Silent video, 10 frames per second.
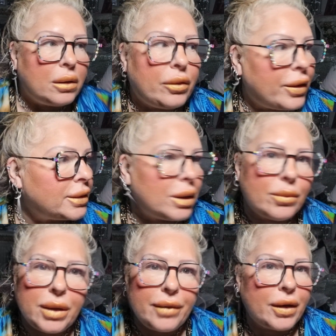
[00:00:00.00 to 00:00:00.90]
They say,
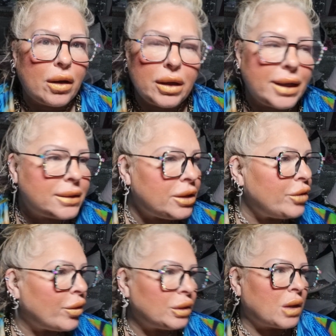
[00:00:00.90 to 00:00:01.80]
I'm there, they're like, Lisa,
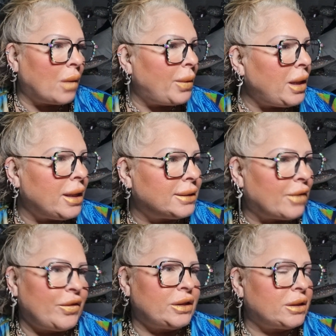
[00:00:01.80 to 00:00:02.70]
you've got diabetes,
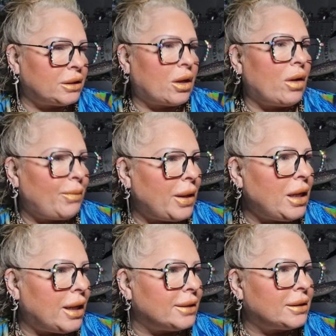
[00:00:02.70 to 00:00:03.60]
love. This is a
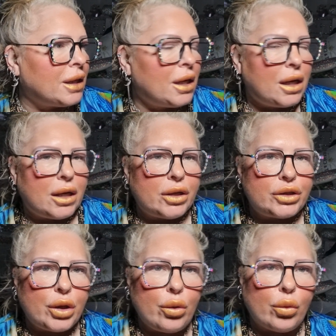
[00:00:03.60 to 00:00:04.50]
diabetes
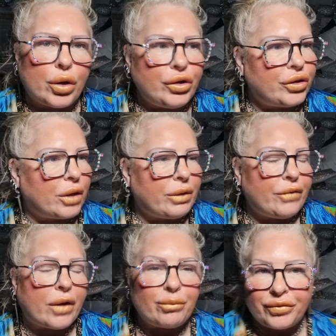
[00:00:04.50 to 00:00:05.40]
talk, and you don't
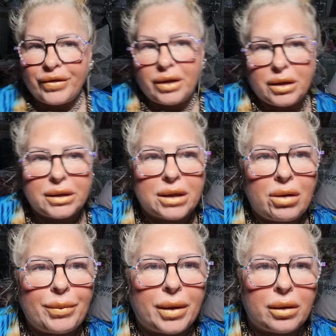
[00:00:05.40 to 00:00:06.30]
even, I think it is
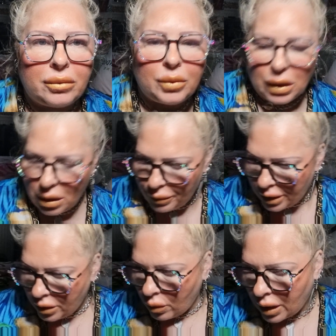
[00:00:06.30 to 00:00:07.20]
iPod.
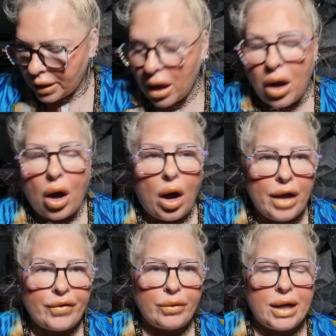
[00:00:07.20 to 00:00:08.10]
But anyway, I
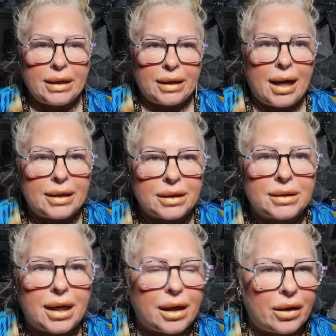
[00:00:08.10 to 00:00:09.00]
have only had that, as I
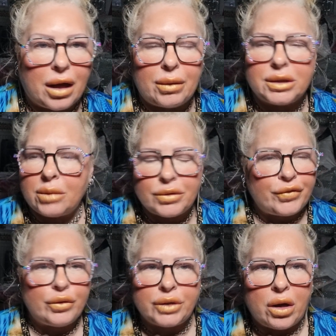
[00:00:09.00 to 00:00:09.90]
say, a couple of times, a
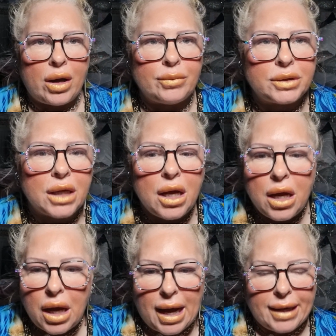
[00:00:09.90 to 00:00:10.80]
few times.
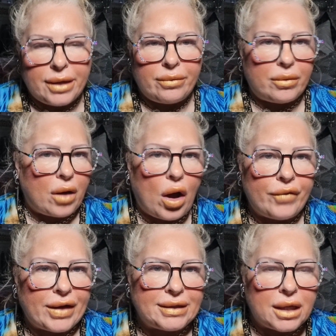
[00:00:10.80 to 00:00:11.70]
And
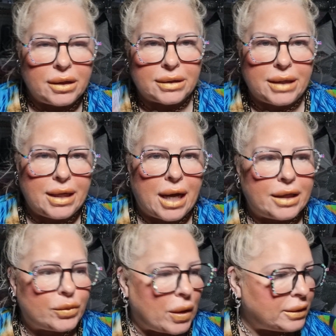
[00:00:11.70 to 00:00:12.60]
I've had Tunnock's tea
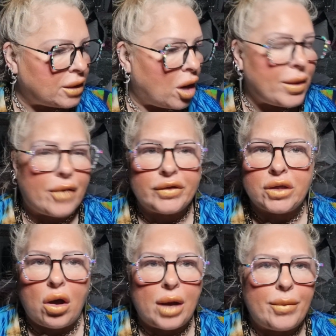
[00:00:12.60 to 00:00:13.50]
cakes one time. Another
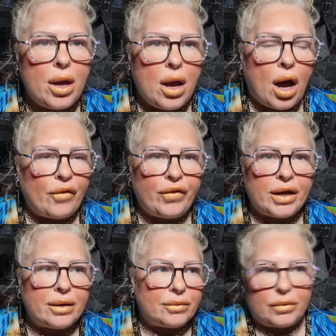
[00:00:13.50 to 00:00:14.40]
time, I
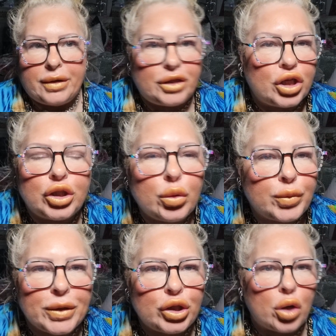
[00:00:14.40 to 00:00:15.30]
think, it's
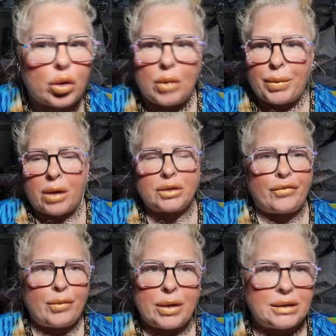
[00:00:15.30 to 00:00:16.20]
always been chocolate bars. I
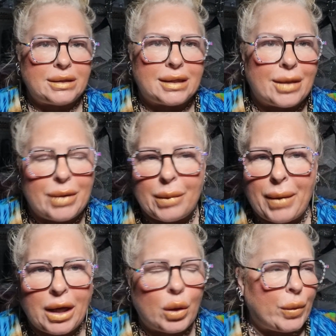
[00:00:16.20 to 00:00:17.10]
think my sister gave me a
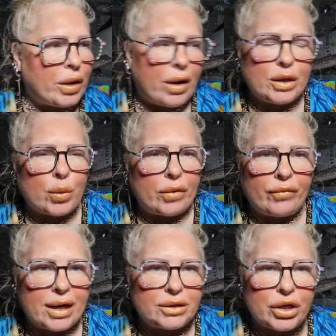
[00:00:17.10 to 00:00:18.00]
penguin. I had one
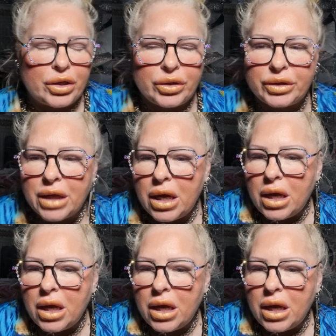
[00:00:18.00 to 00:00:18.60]
round hers.